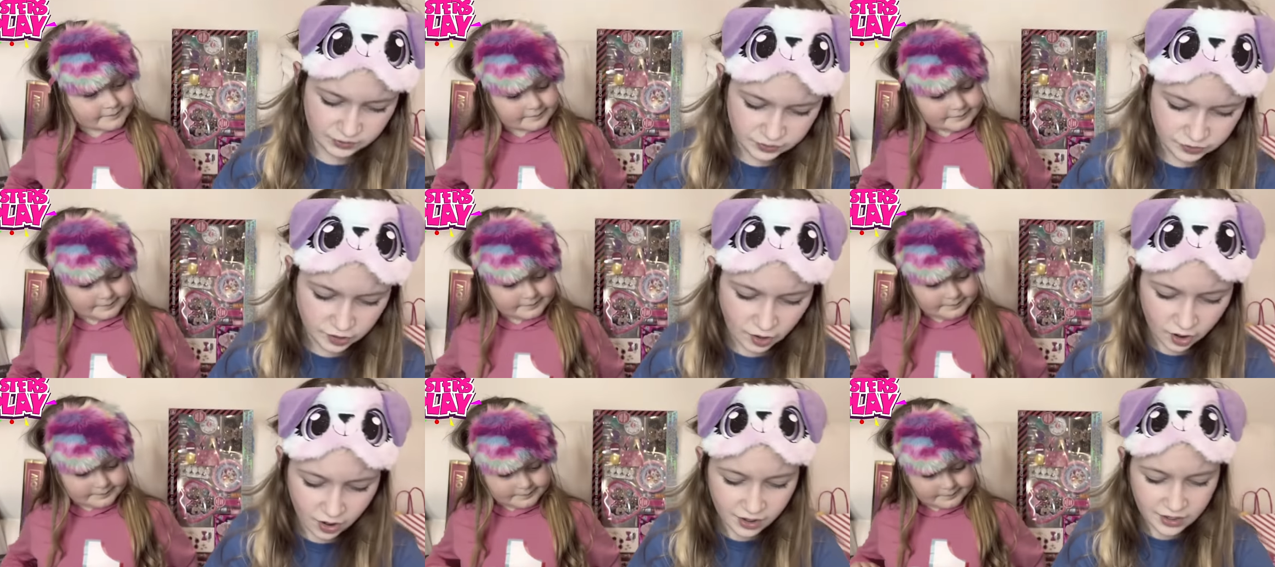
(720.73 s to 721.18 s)

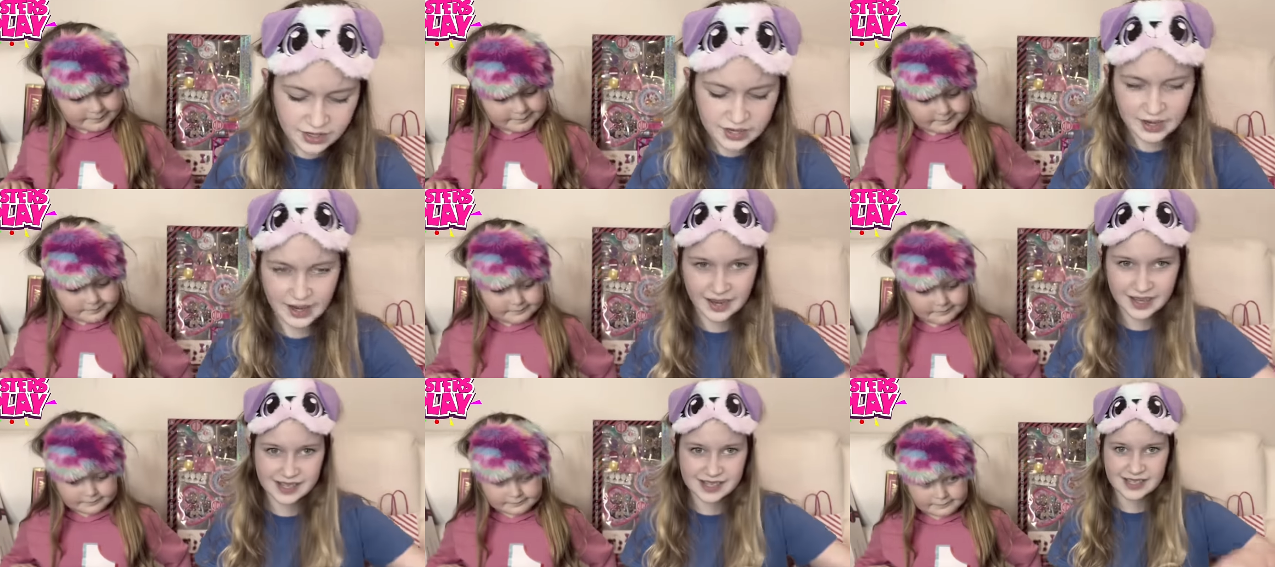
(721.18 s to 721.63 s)
Speaker 1: not
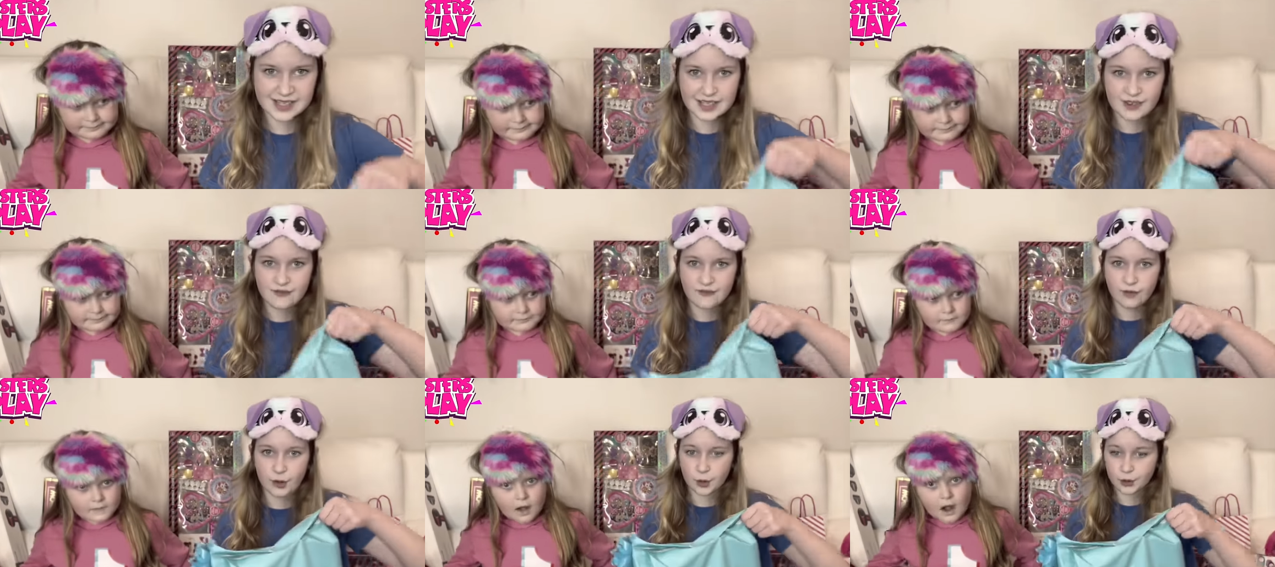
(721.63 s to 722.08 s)
nicely
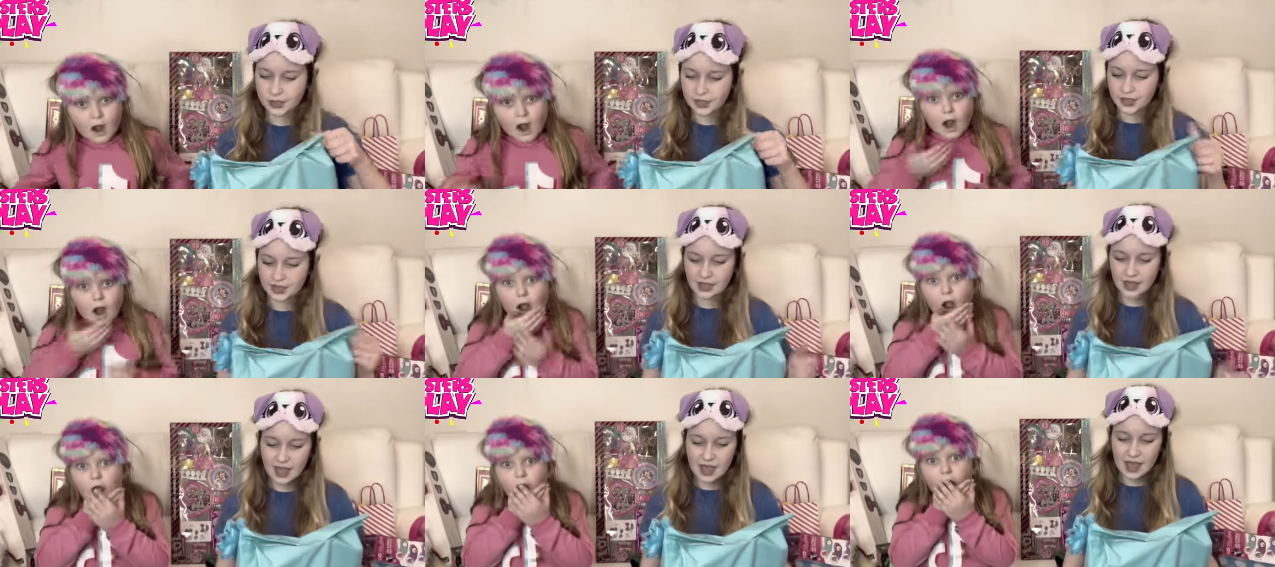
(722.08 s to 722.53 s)
folded
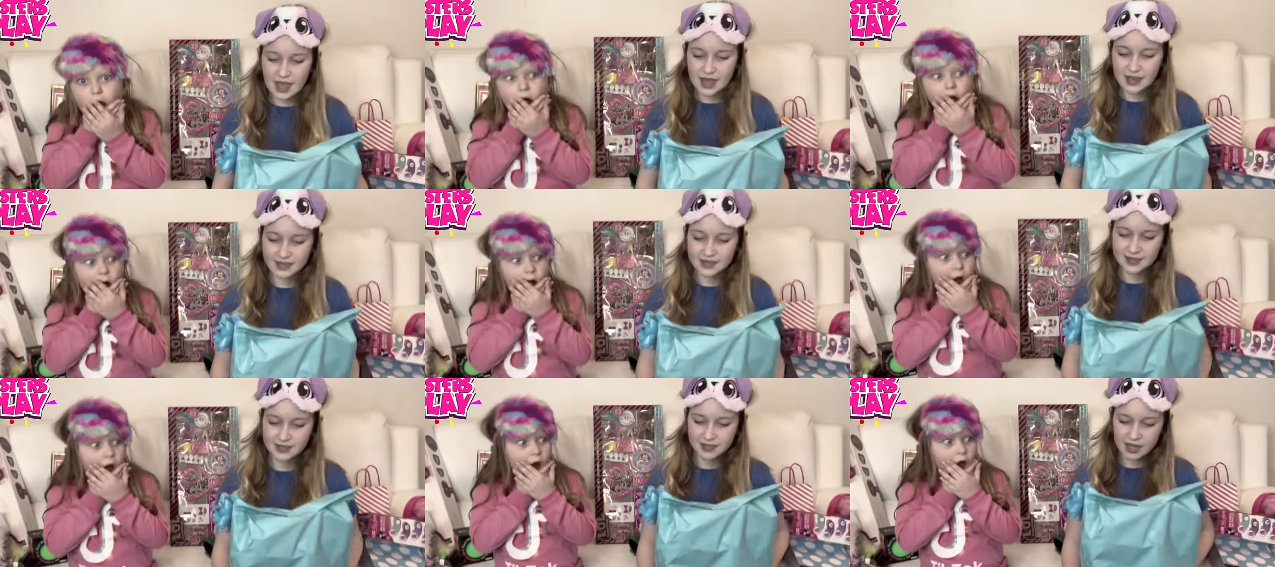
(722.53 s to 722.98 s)
and
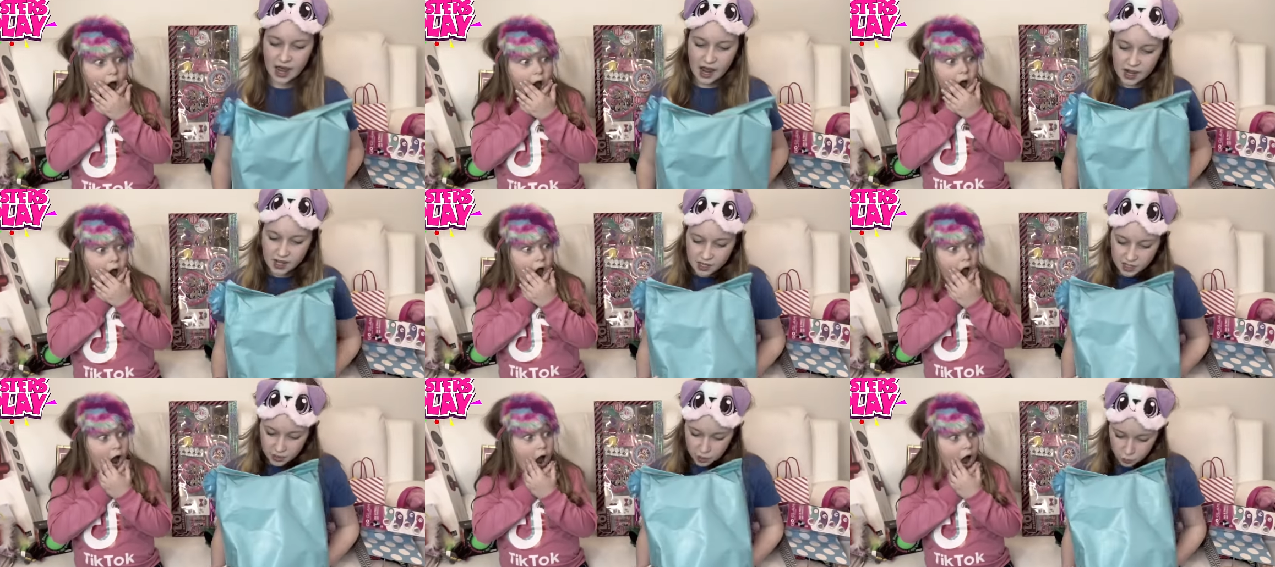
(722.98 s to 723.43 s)
it's kind
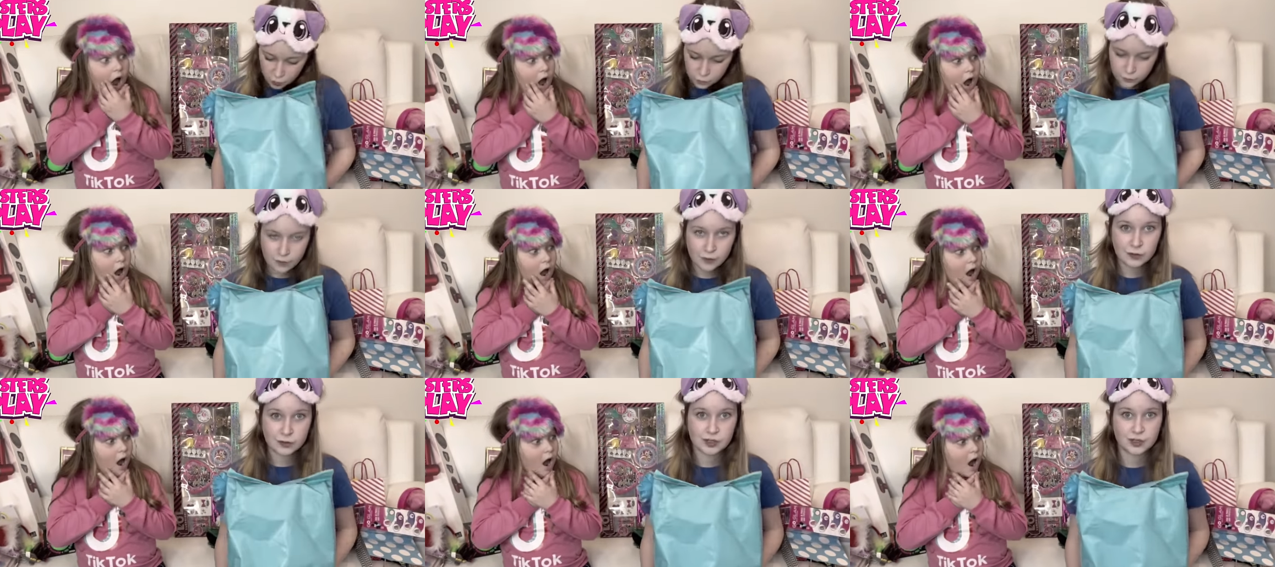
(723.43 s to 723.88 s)
of like
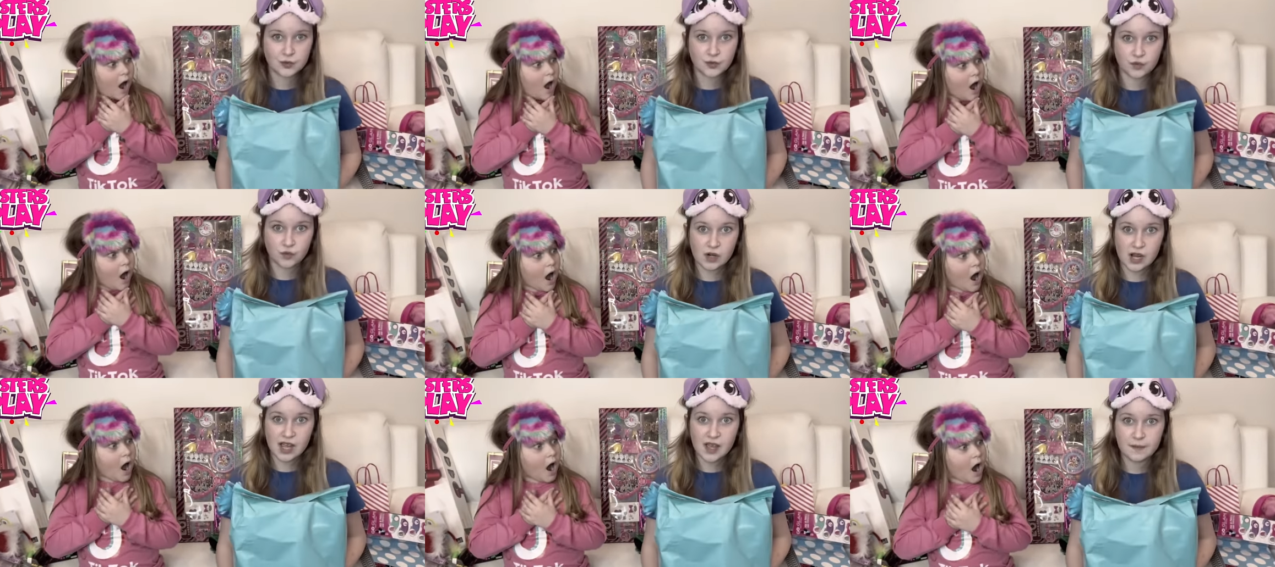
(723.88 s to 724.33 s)
almost
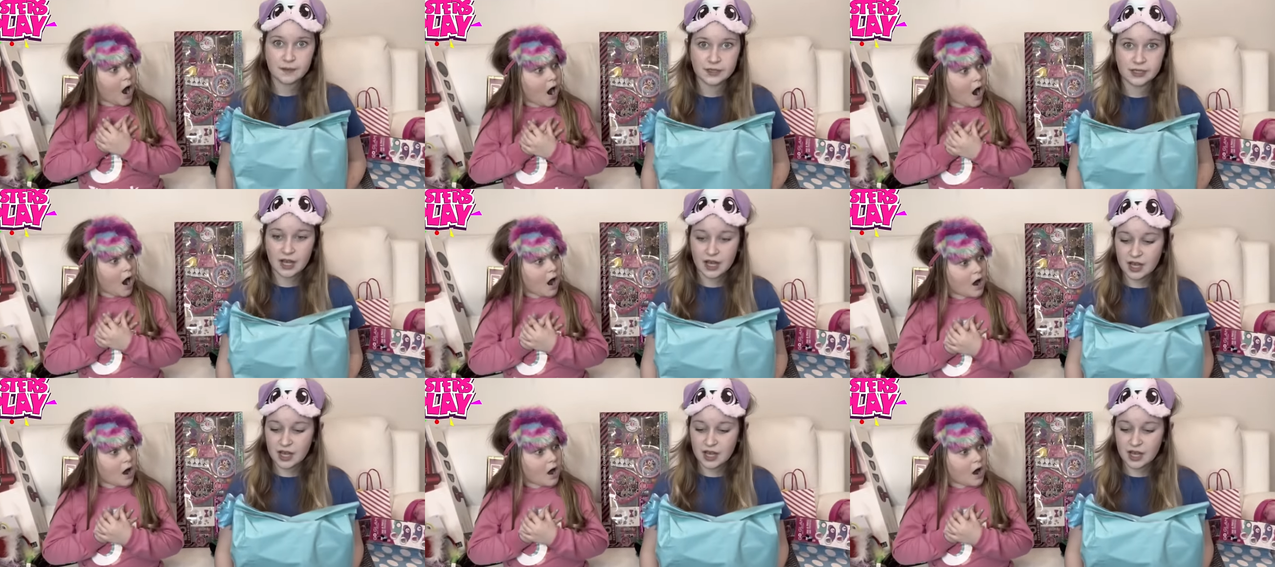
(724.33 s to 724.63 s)
ripped.